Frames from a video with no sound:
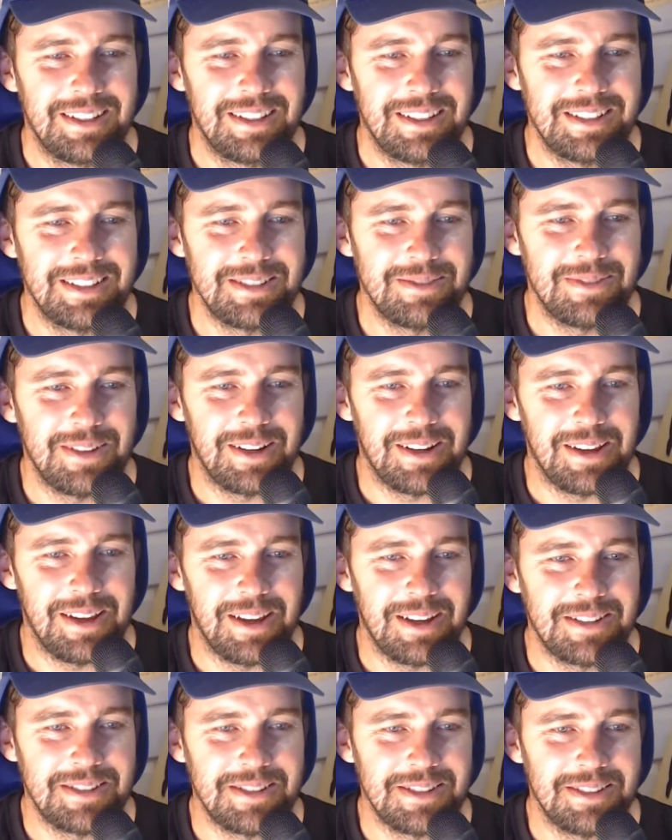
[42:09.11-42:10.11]
That's bloody
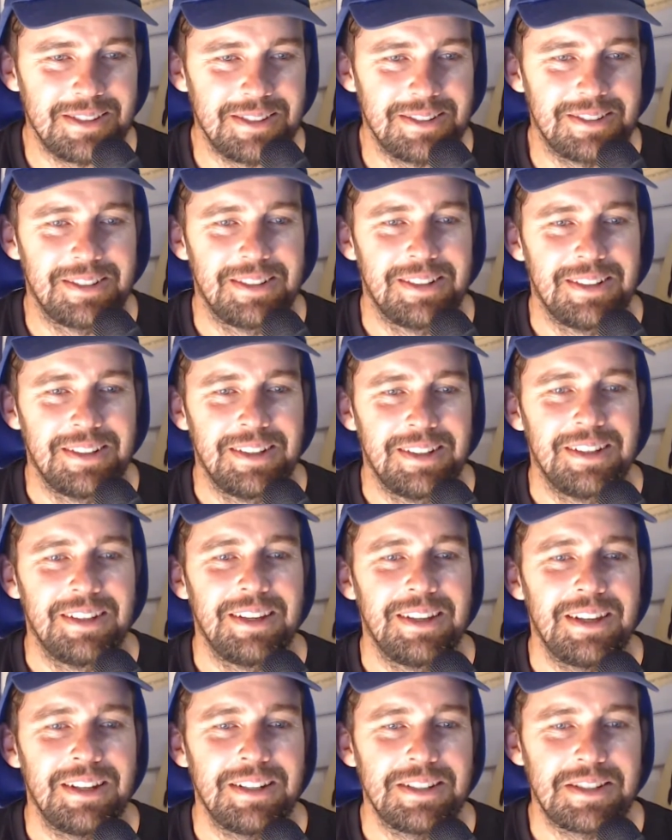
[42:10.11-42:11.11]
excellent.
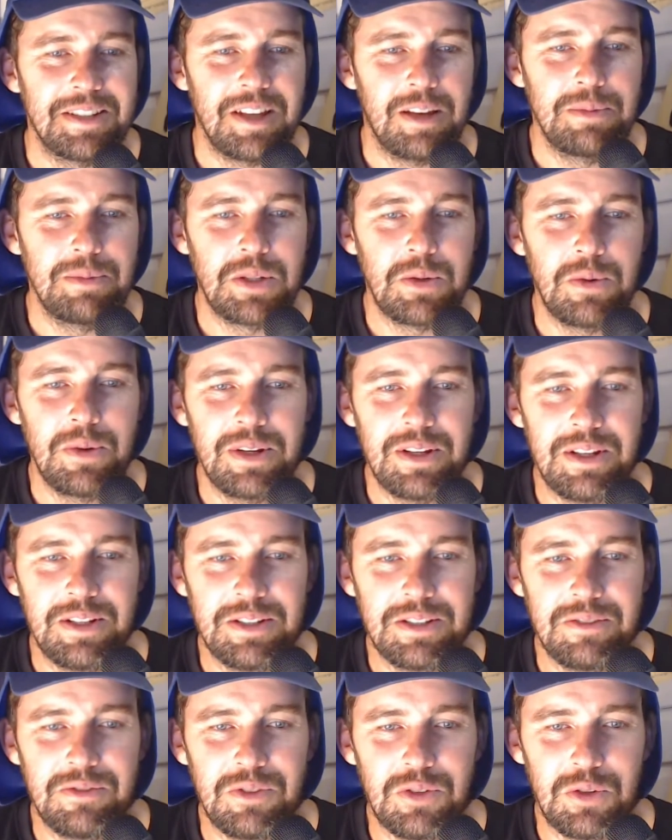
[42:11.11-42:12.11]
In a subsequent
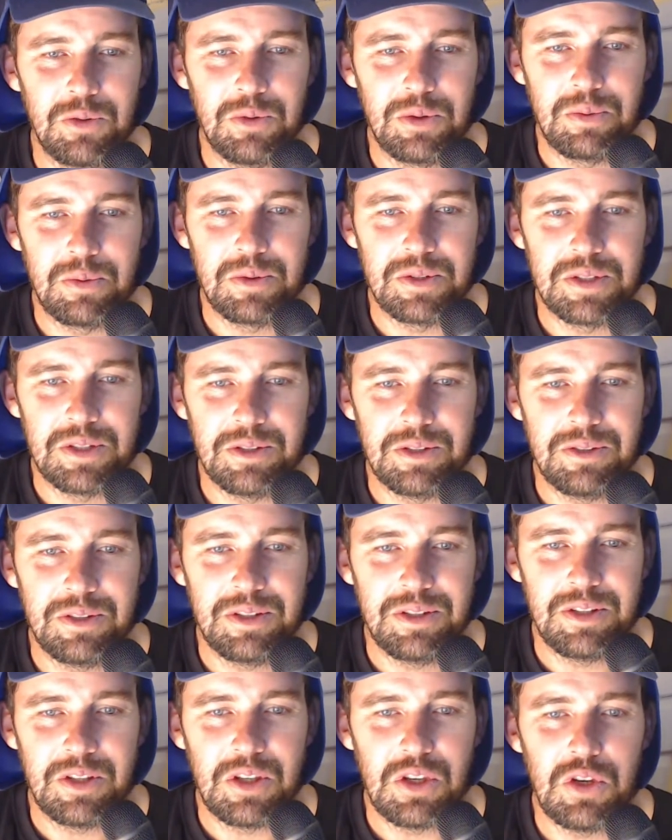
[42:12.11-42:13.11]
interview with
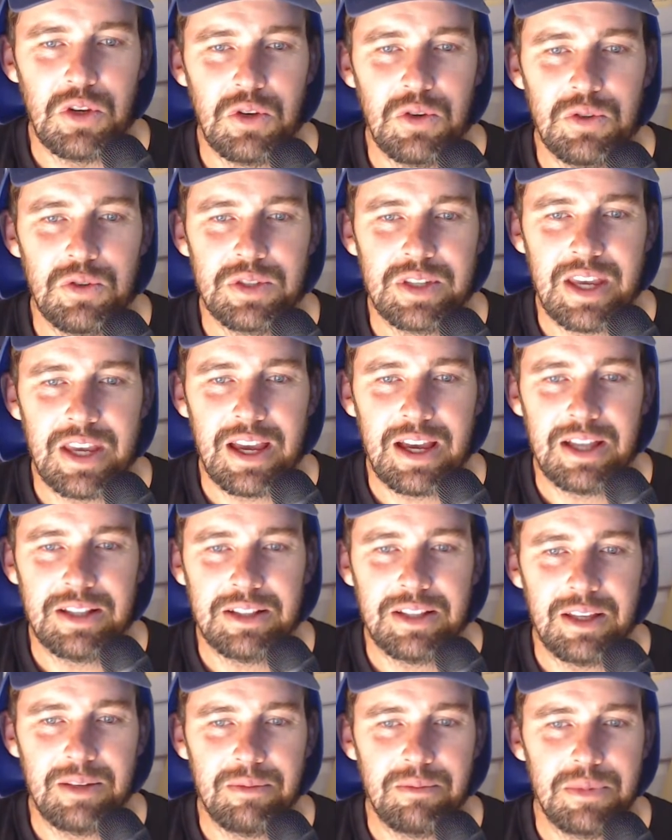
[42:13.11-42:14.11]
Brazilian news
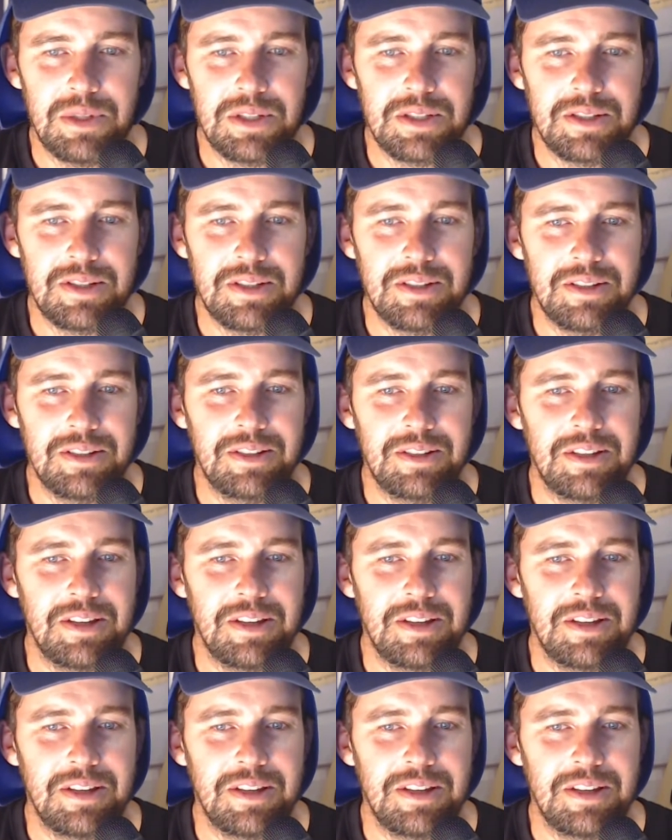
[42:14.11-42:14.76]
outlet, Mr.